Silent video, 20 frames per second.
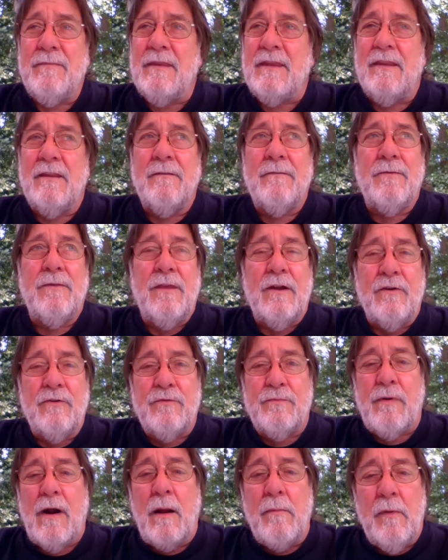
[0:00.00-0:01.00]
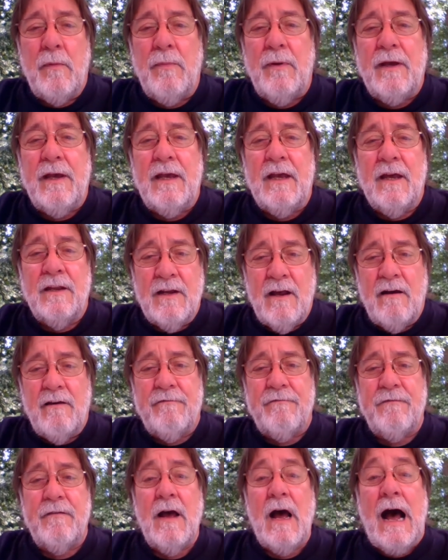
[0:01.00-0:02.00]
th- there's probably
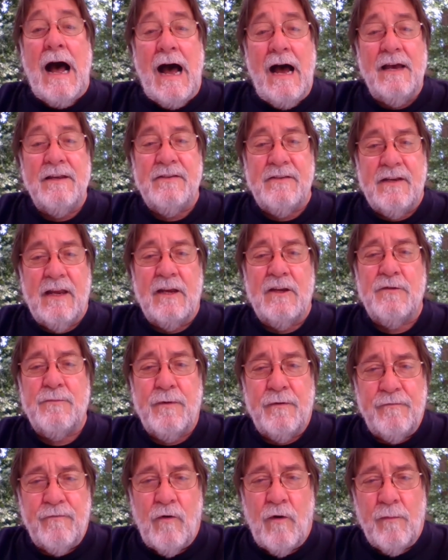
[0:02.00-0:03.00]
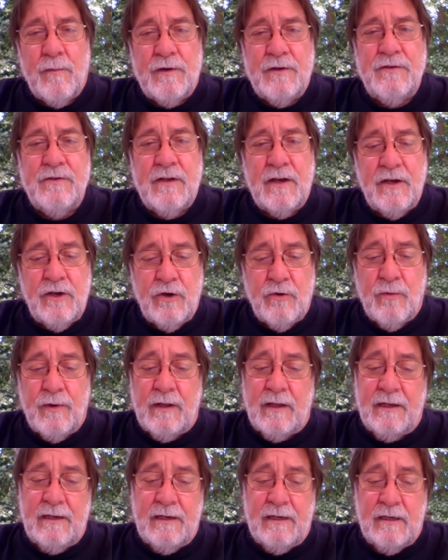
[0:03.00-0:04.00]
enough high stakes performance that you
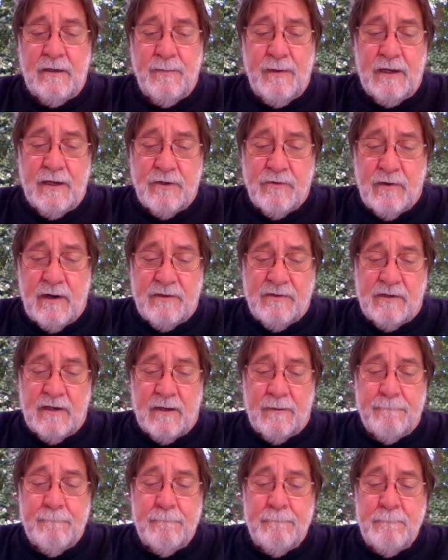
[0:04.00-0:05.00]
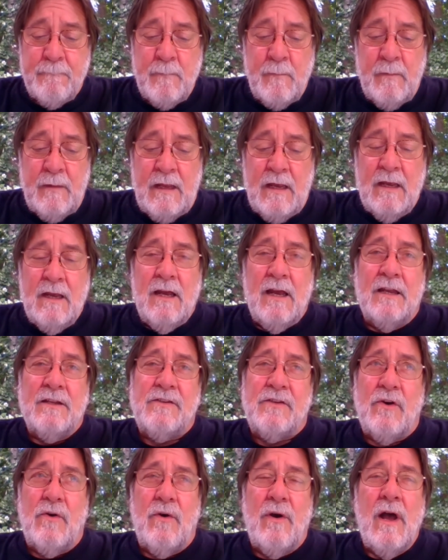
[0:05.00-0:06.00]
really need to be addressing. And
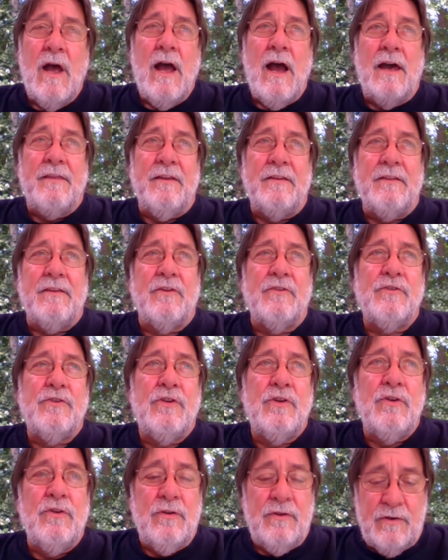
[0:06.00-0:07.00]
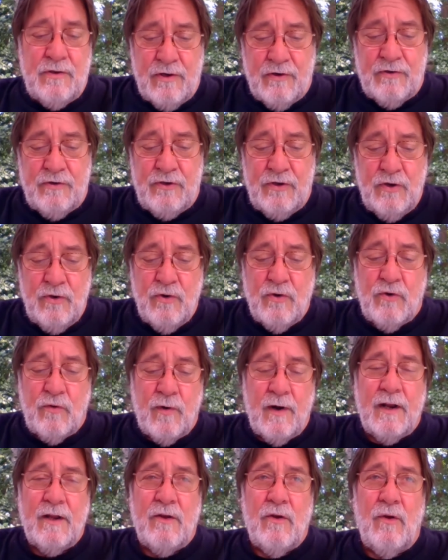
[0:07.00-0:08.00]
so I think there's two, there's two
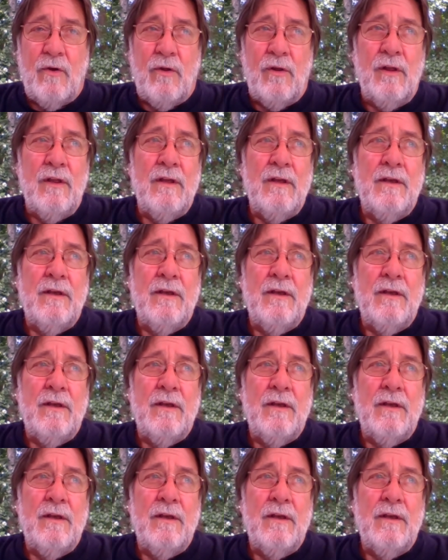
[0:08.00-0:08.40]
critical